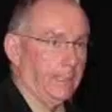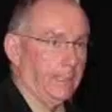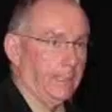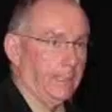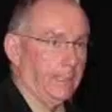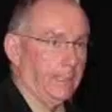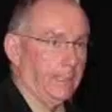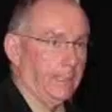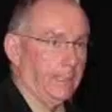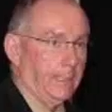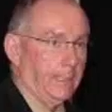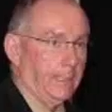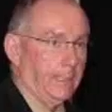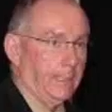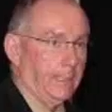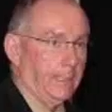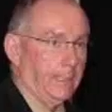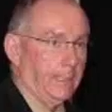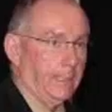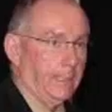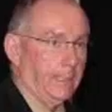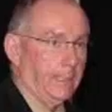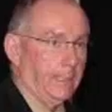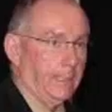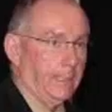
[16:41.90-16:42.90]

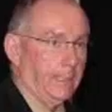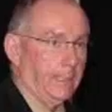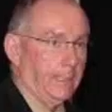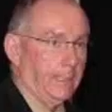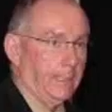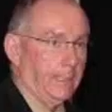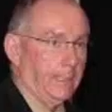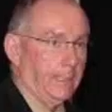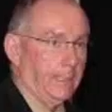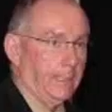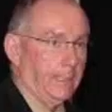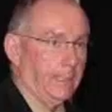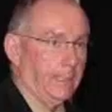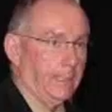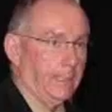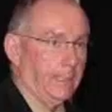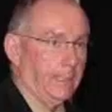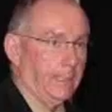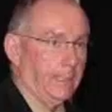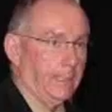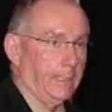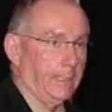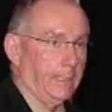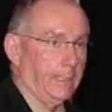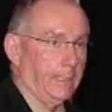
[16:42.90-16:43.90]

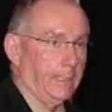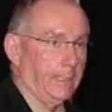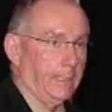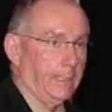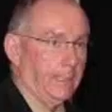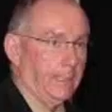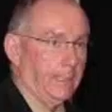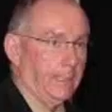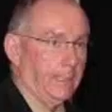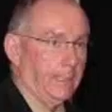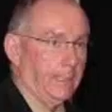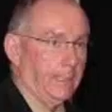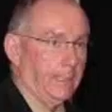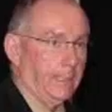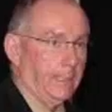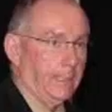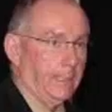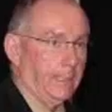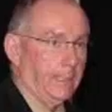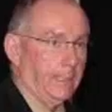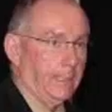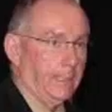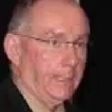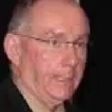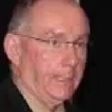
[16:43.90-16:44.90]

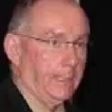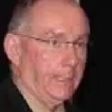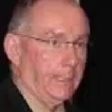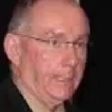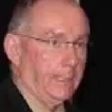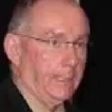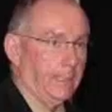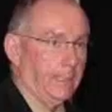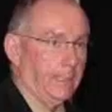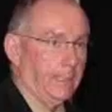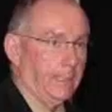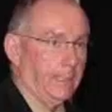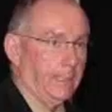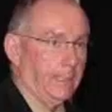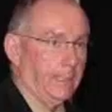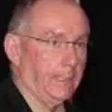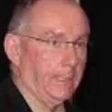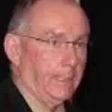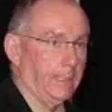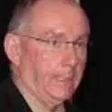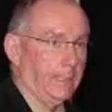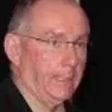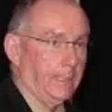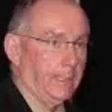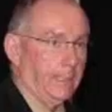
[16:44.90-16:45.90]

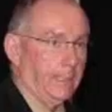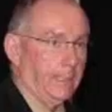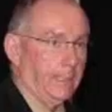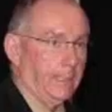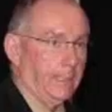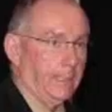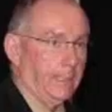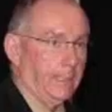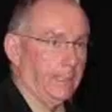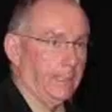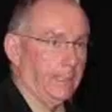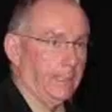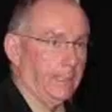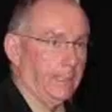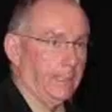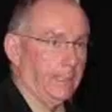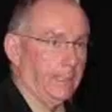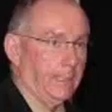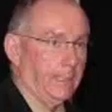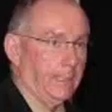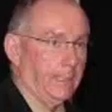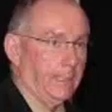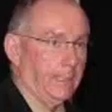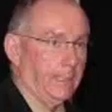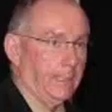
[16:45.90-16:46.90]

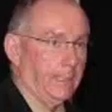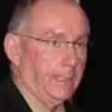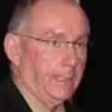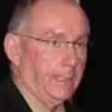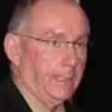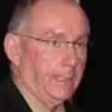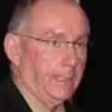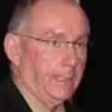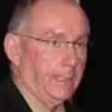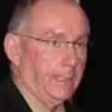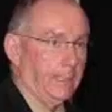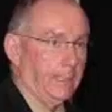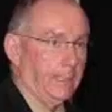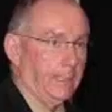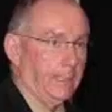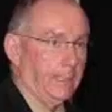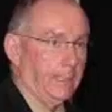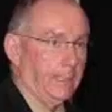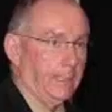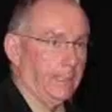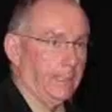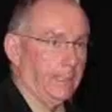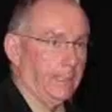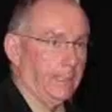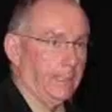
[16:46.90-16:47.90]

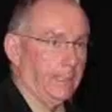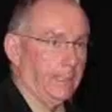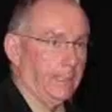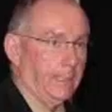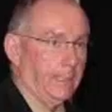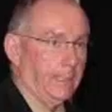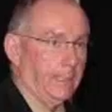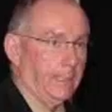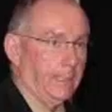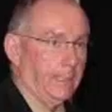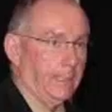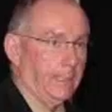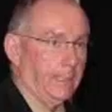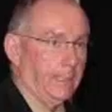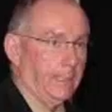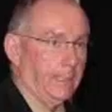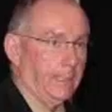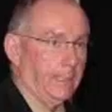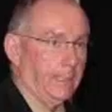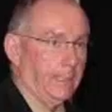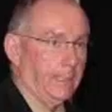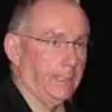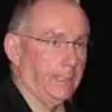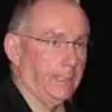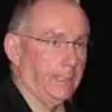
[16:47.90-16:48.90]

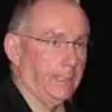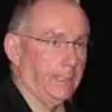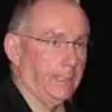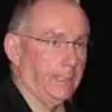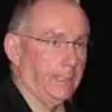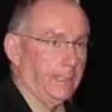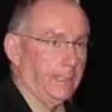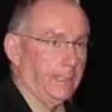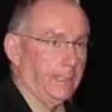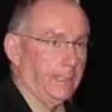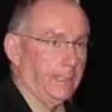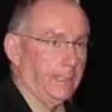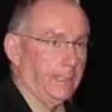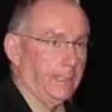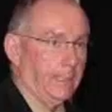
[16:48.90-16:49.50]
[no speech]